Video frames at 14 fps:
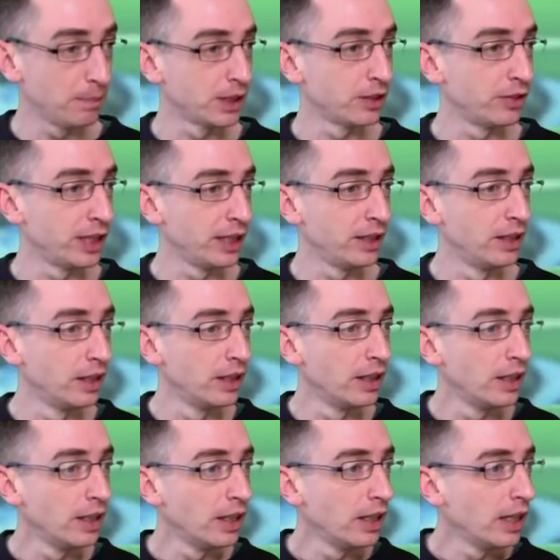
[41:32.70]
are in
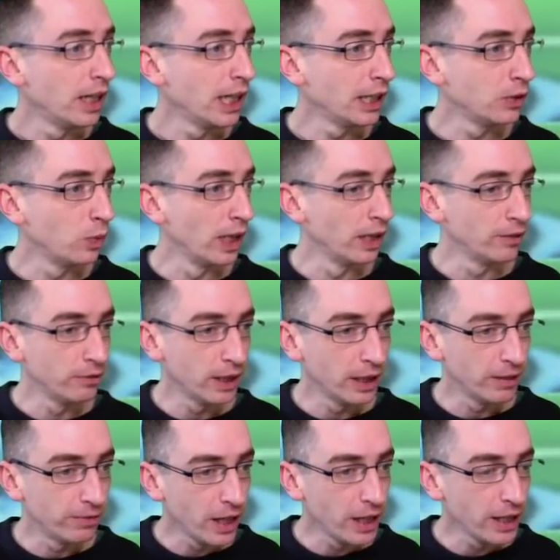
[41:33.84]
as well. Right,
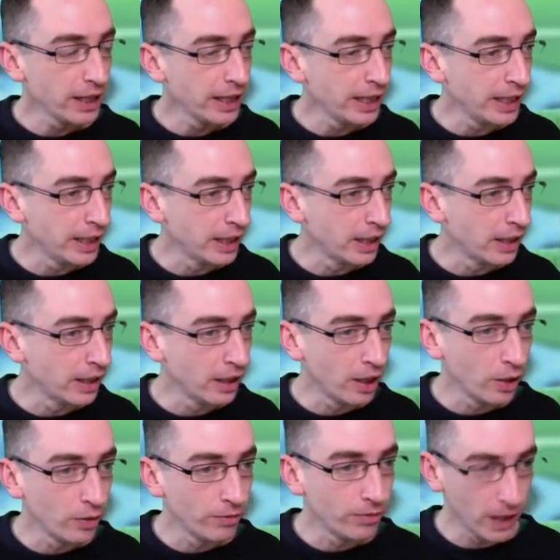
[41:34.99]
finally, hole
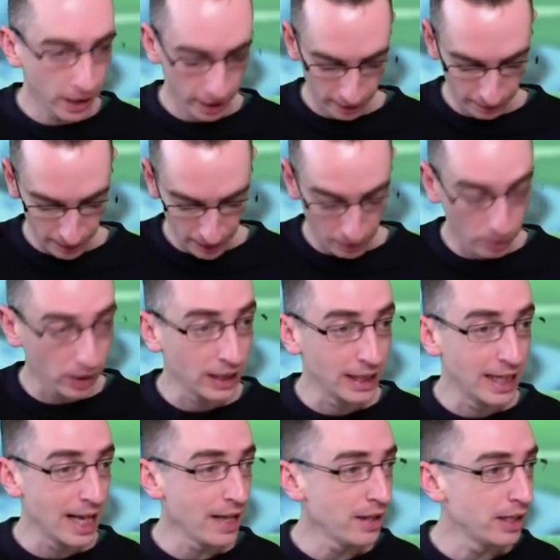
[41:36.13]
5, and
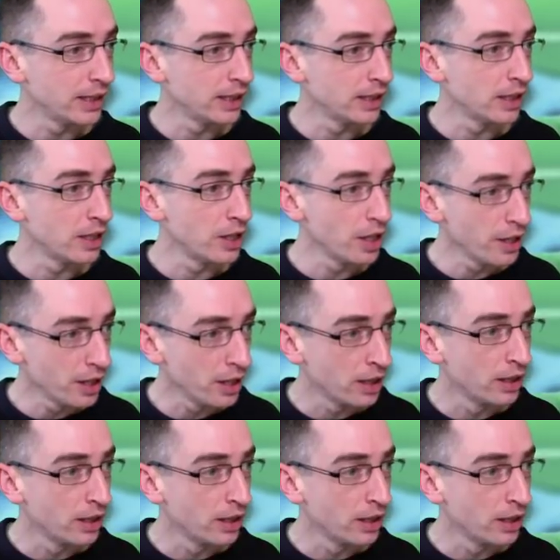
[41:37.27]
again, this is another